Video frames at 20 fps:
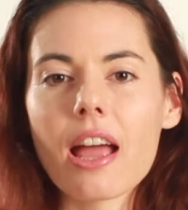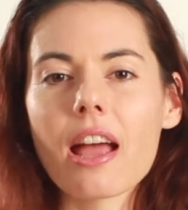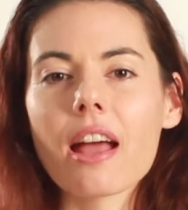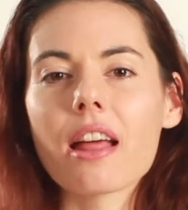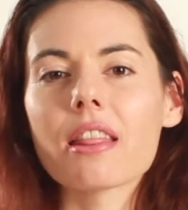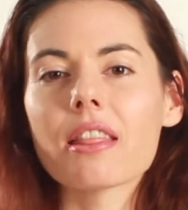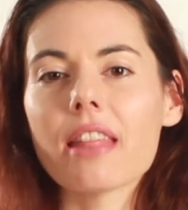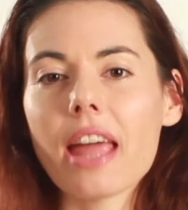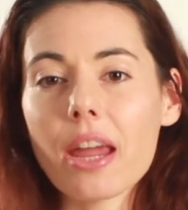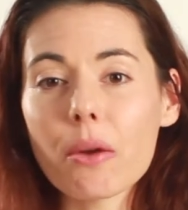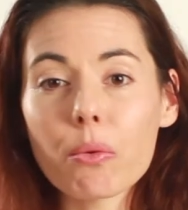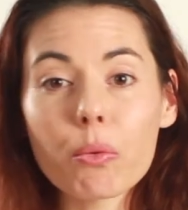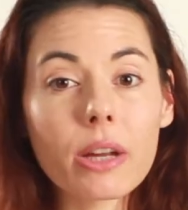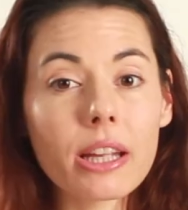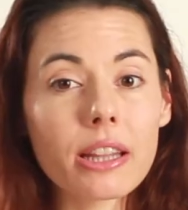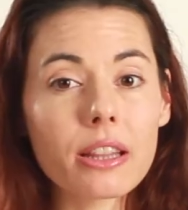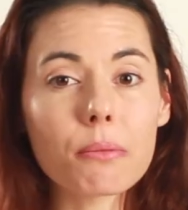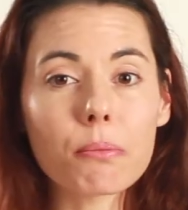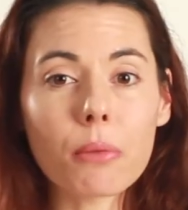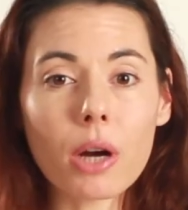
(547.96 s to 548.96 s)
They
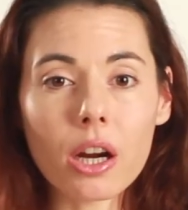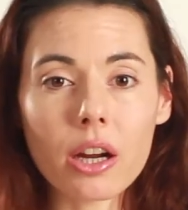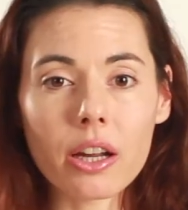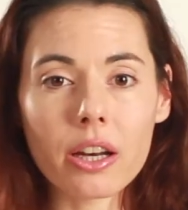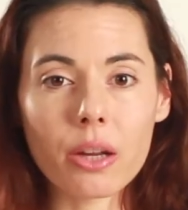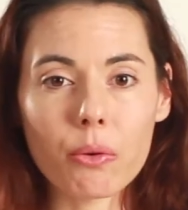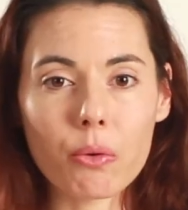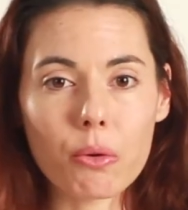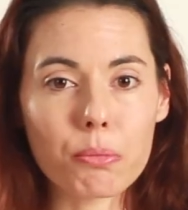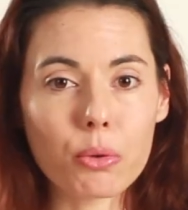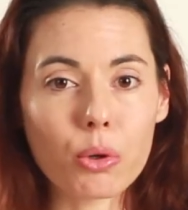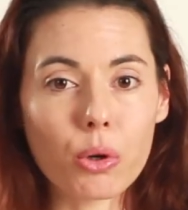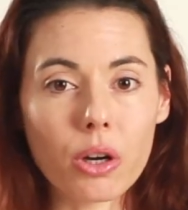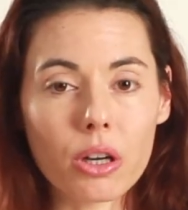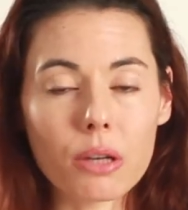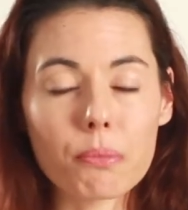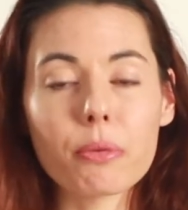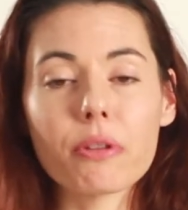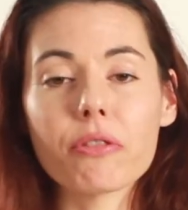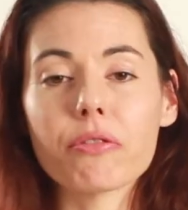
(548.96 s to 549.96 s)
read the marketing
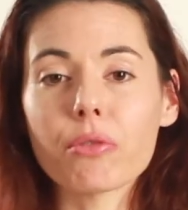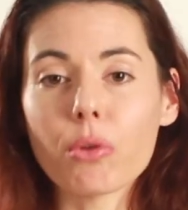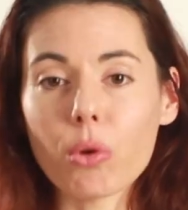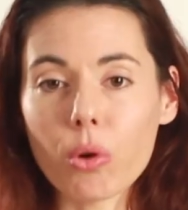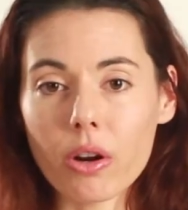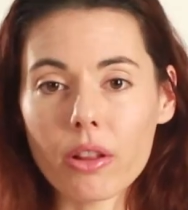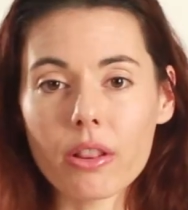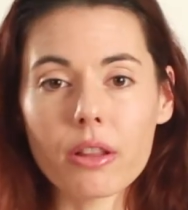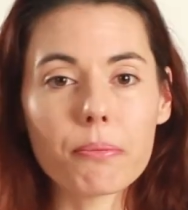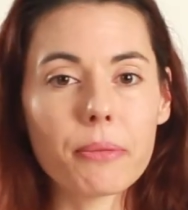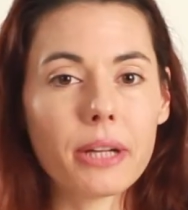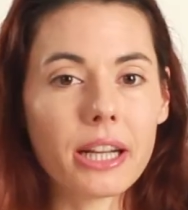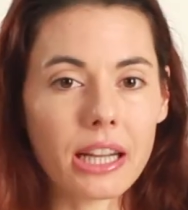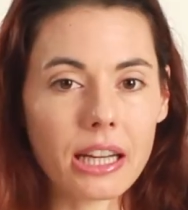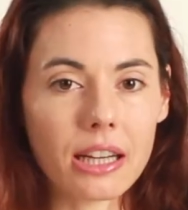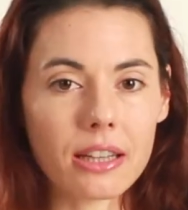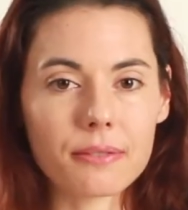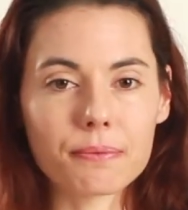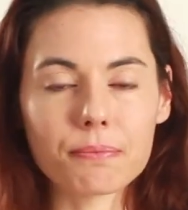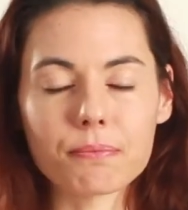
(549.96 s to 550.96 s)
report before the
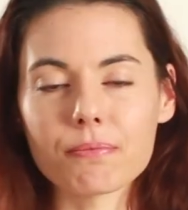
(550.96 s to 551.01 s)
meeting.